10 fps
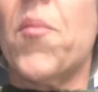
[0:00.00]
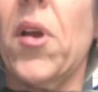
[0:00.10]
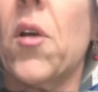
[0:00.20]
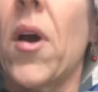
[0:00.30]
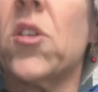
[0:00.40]

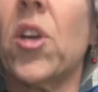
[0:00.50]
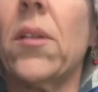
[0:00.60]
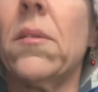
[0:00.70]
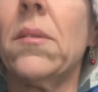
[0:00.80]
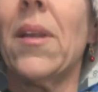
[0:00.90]

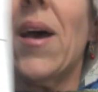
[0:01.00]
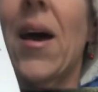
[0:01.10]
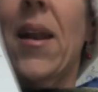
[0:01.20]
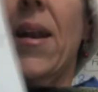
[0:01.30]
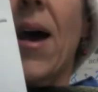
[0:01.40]
equation.
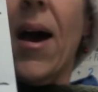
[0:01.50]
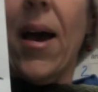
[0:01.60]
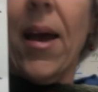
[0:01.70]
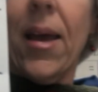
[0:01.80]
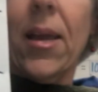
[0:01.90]

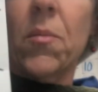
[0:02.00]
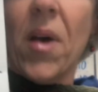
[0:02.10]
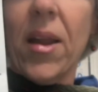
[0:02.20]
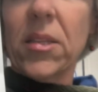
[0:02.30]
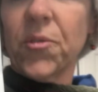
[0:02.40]
9
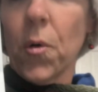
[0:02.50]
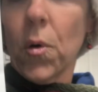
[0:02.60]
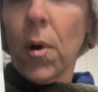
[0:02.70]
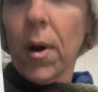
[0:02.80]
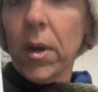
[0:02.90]
minus
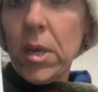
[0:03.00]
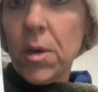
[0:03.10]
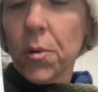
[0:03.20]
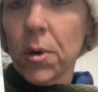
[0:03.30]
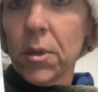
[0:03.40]
4
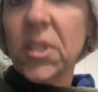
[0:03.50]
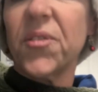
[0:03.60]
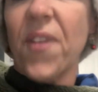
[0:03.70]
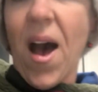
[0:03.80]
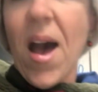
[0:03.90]
equals
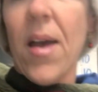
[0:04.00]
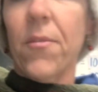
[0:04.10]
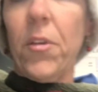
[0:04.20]
5. You